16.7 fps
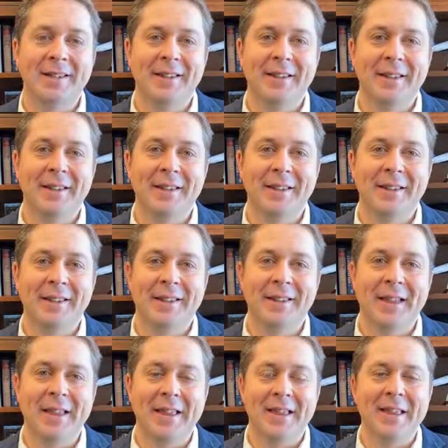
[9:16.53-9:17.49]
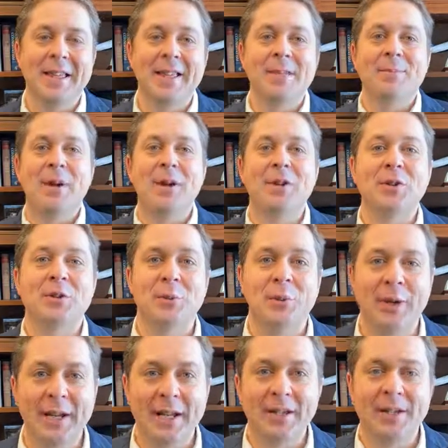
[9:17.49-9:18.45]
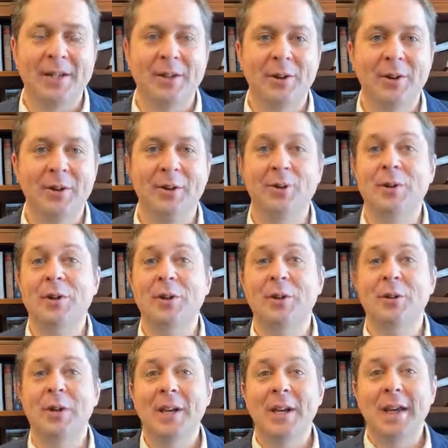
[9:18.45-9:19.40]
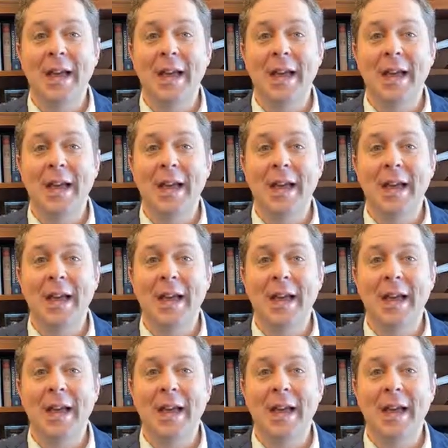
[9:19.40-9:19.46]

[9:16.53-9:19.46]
that, that these measures were necessary, that there's no